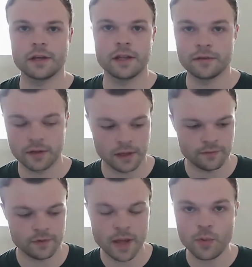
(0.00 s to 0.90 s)
And
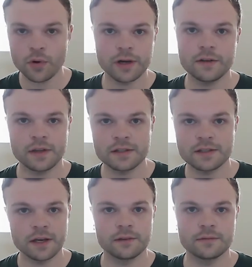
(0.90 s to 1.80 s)
from that point on, that's
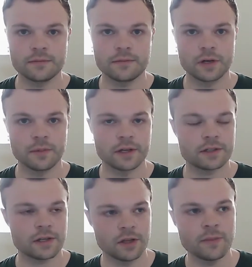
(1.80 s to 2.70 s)
done pretty much.
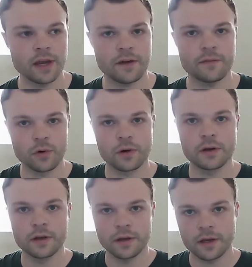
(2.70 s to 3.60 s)
I mean, you may have more
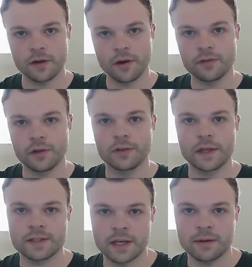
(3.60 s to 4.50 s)
growth along that
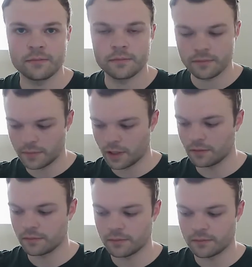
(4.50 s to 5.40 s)
same,
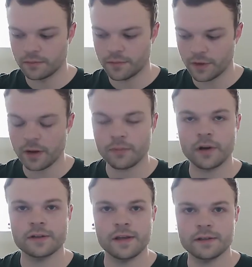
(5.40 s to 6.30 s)
thought
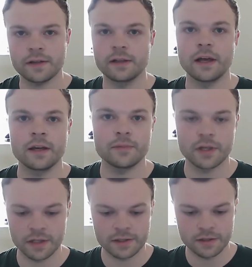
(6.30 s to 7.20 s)
process and line,
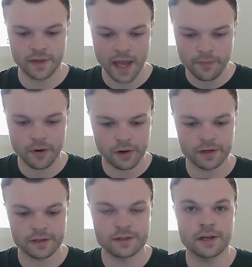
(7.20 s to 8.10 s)
but that part
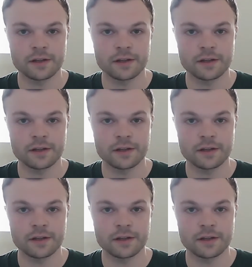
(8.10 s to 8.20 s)
is done.